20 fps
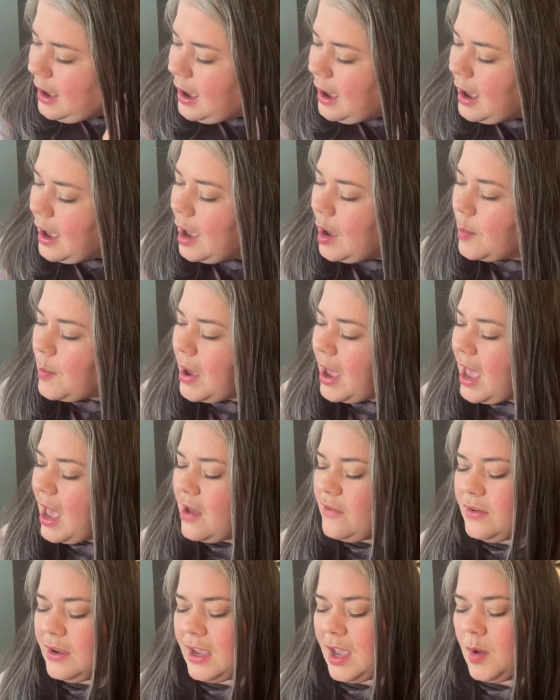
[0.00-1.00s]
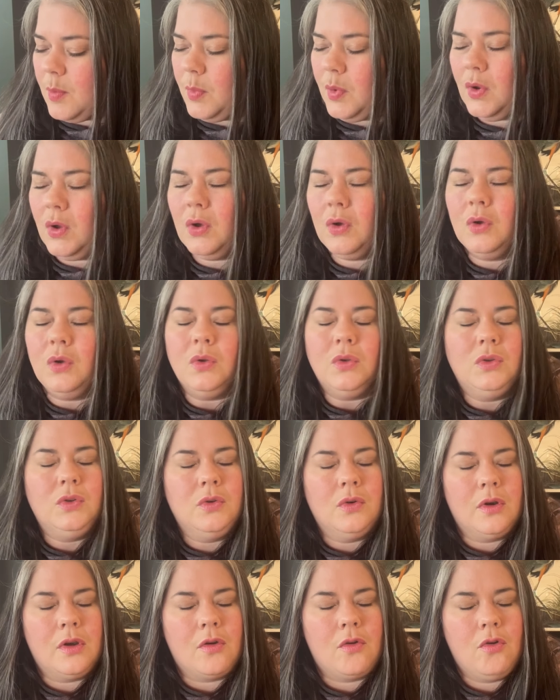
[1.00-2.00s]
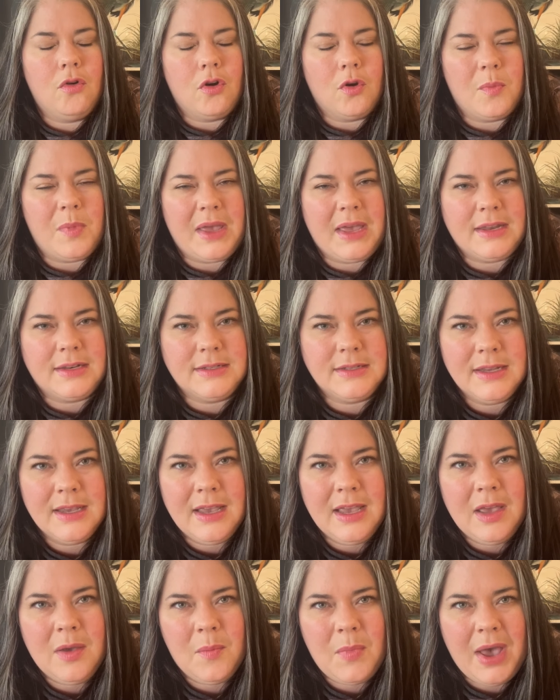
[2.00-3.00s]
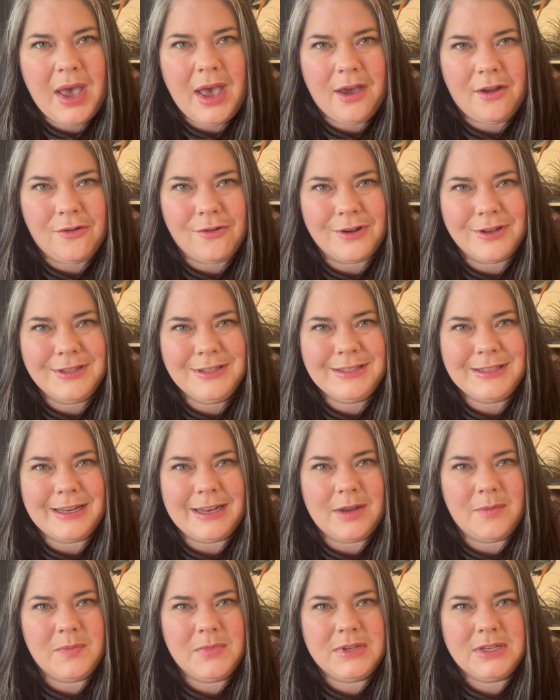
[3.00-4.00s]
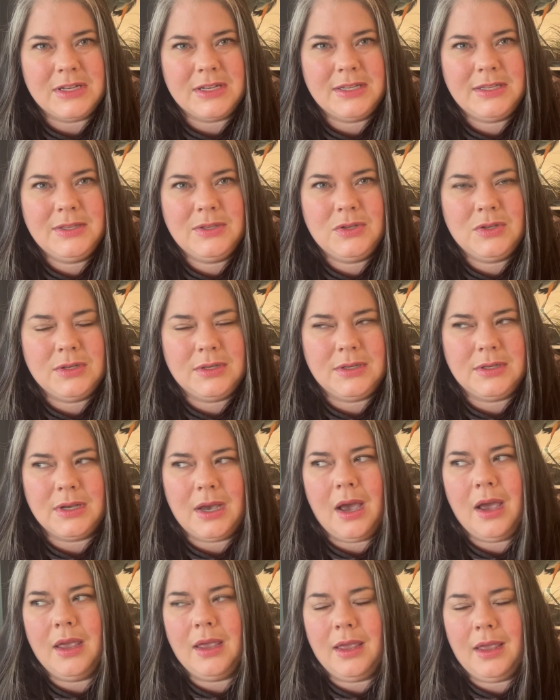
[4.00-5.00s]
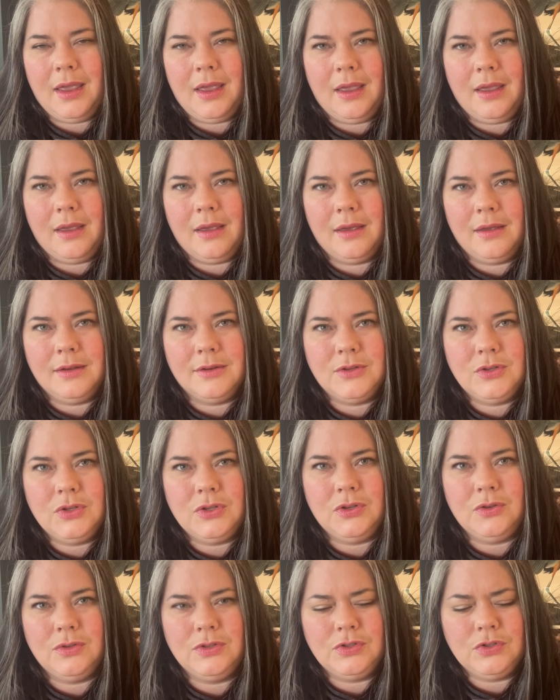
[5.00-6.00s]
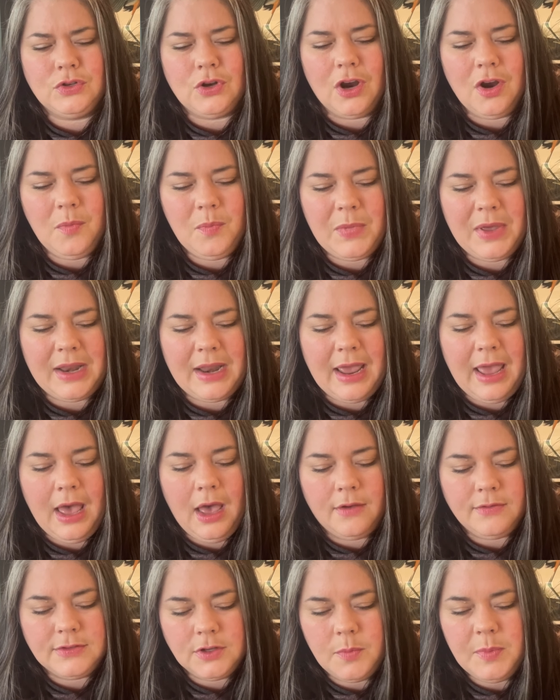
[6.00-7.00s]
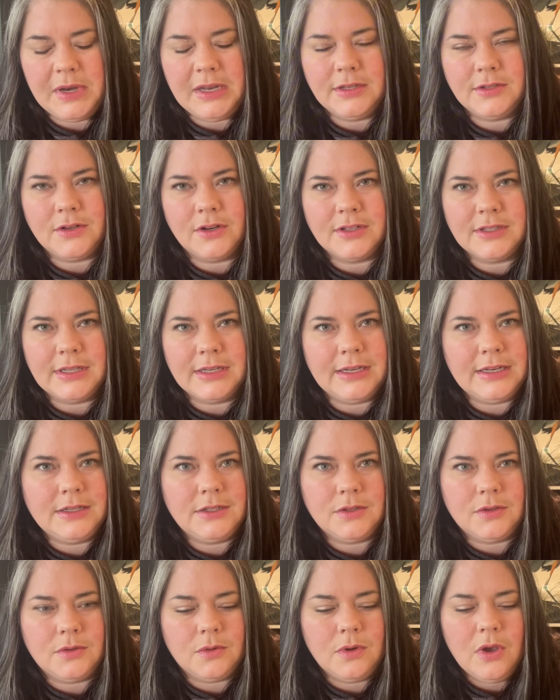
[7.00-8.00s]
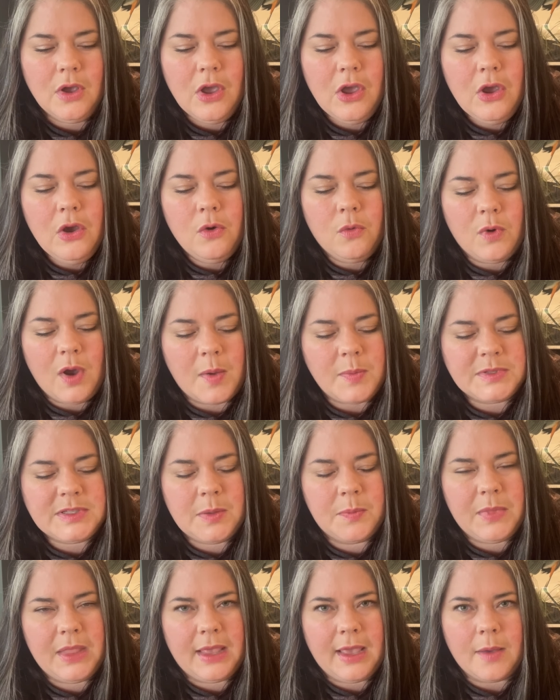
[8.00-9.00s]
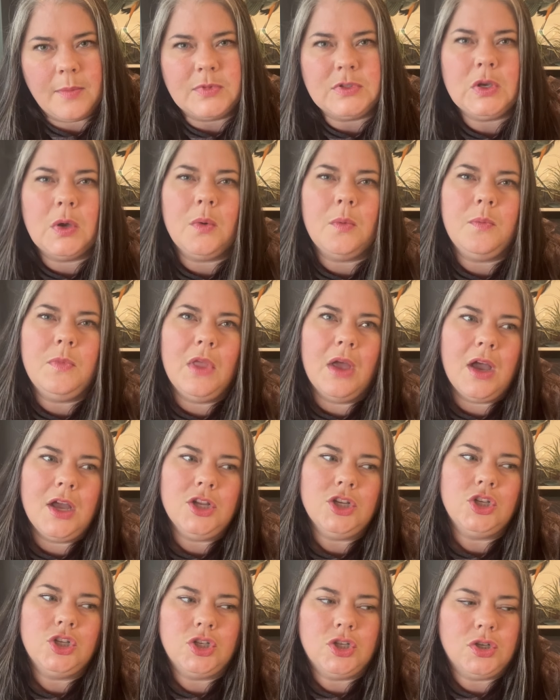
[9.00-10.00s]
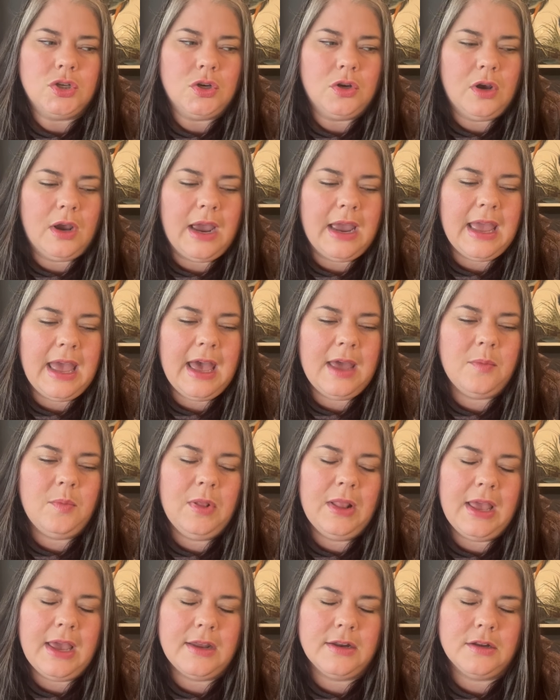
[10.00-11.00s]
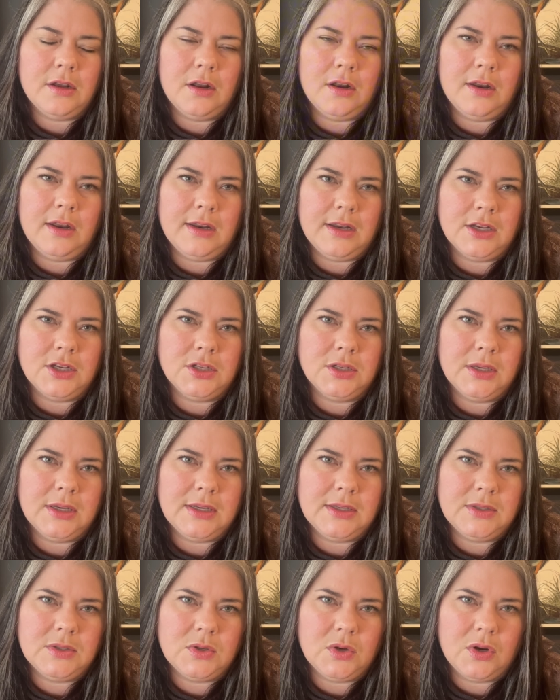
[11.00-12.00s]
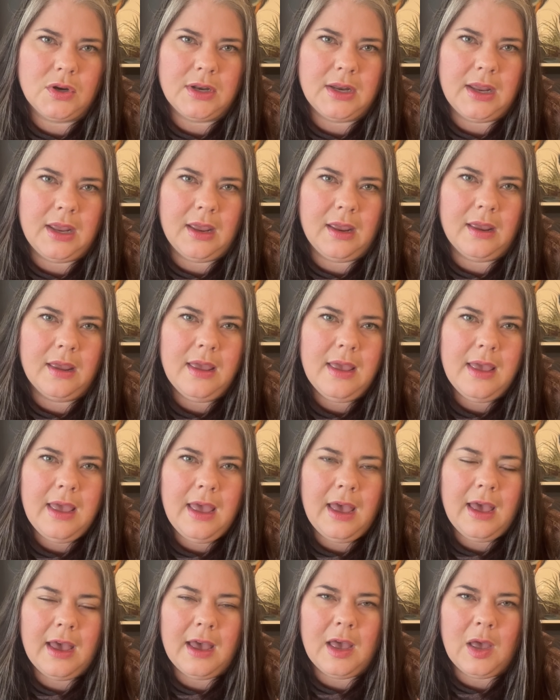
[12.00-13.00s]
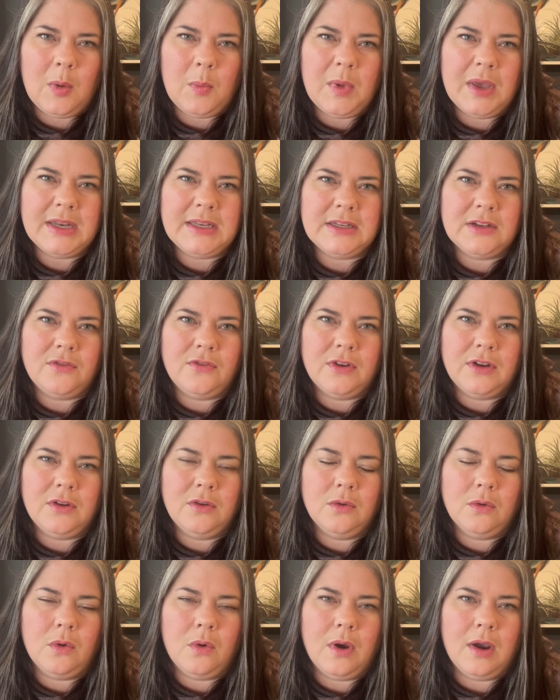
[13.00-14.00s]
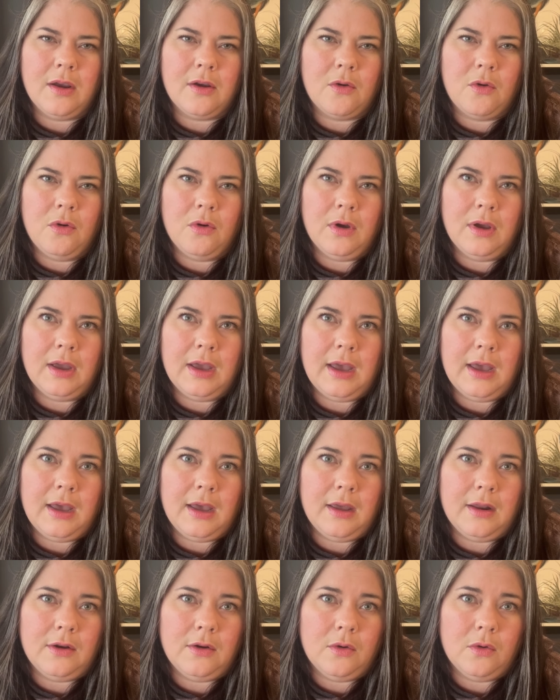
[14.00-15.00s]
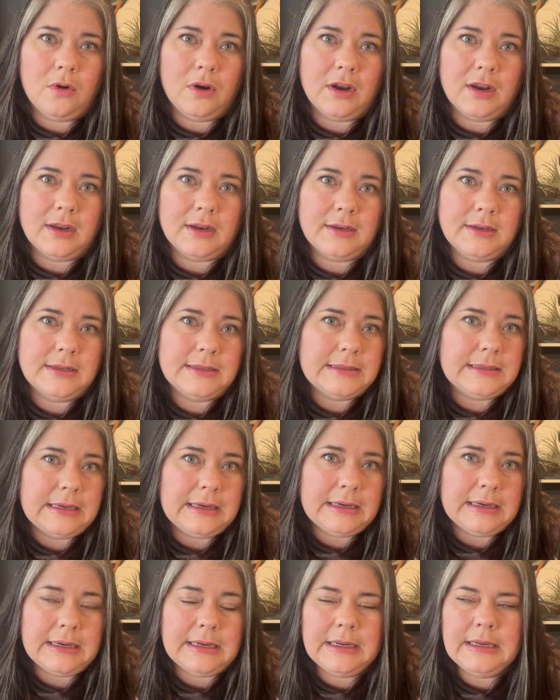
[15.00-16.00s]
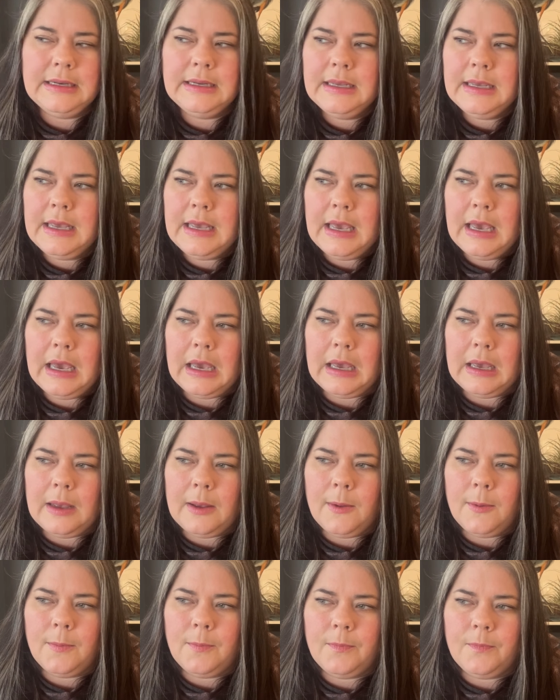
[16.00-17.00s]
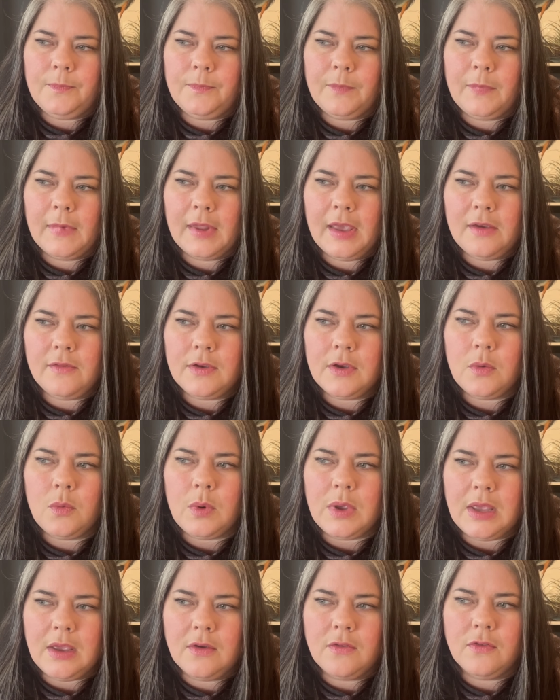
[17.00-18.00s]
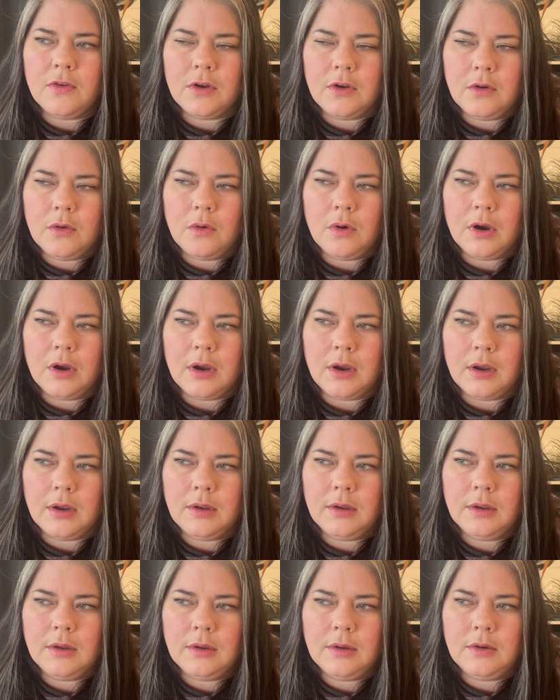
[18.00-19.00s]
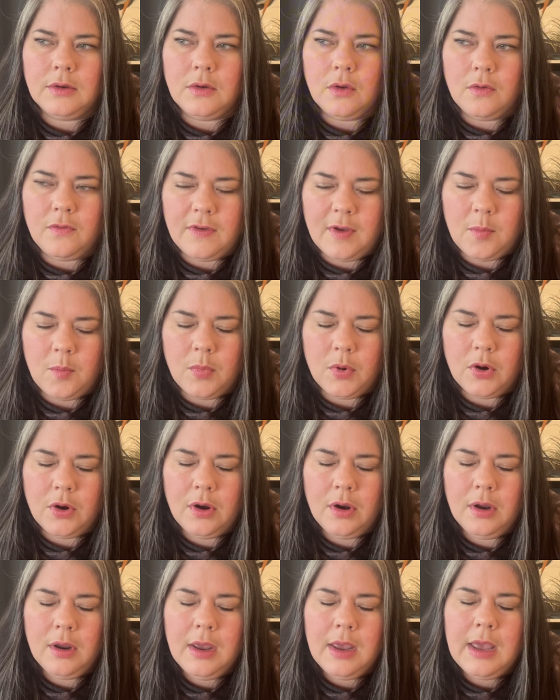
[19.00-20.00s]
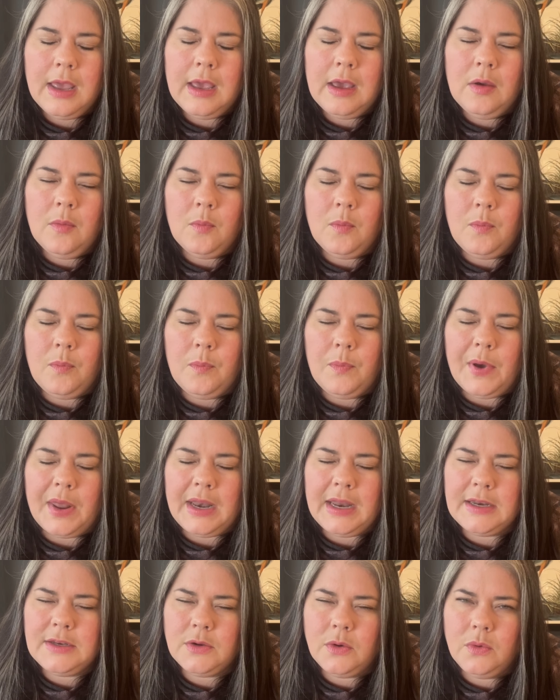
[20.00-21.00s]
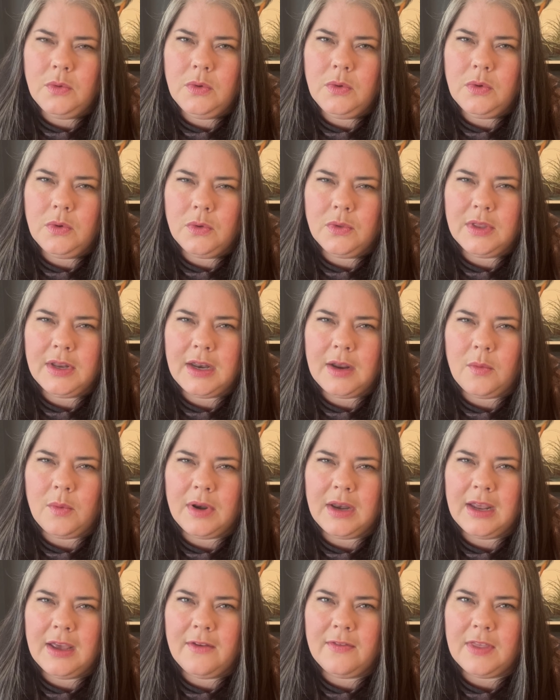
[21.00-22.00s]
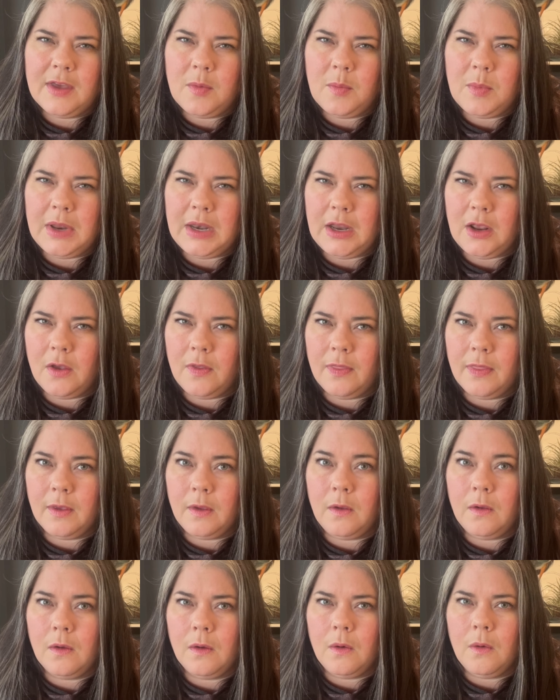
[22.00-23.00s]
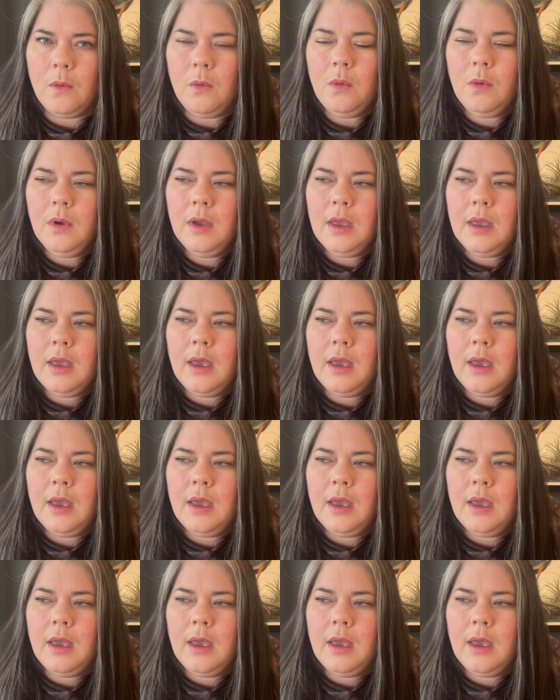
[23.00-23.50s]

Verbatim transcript: I have a couple Nora Corbett patterns that I'm just dying to start, but I have so many starts I need to wrap something up. So I'm not sure. I had planned on initially starting a different Nora design every week for Nora November. But I don't know that I want to have that many on the go.